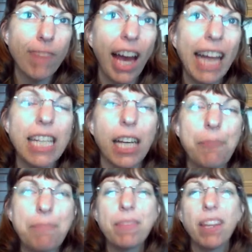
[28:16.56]

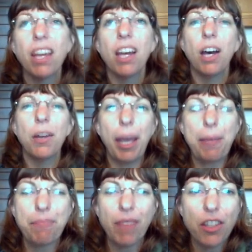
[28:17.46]
Idea. Okay,
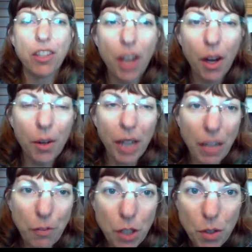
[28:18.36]
so
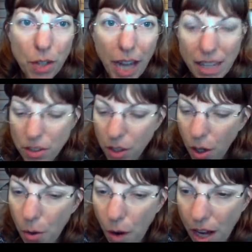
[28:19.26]
if you guys
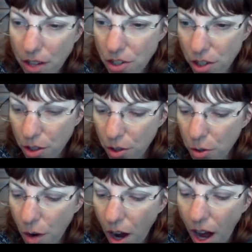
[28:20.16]
go
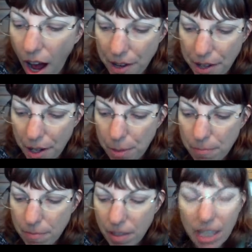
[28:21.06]
onto
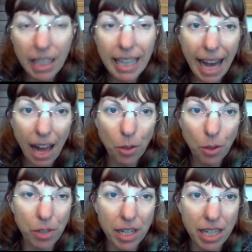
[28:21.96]
Autumn
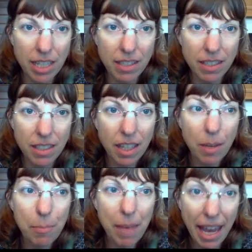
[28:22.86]
Calabrese's
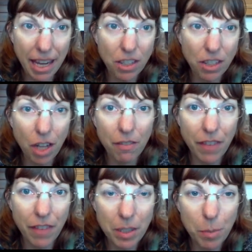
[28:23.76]
page on
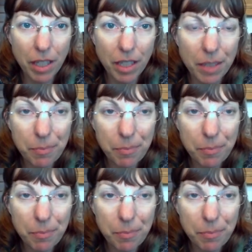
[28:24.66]
Facebook,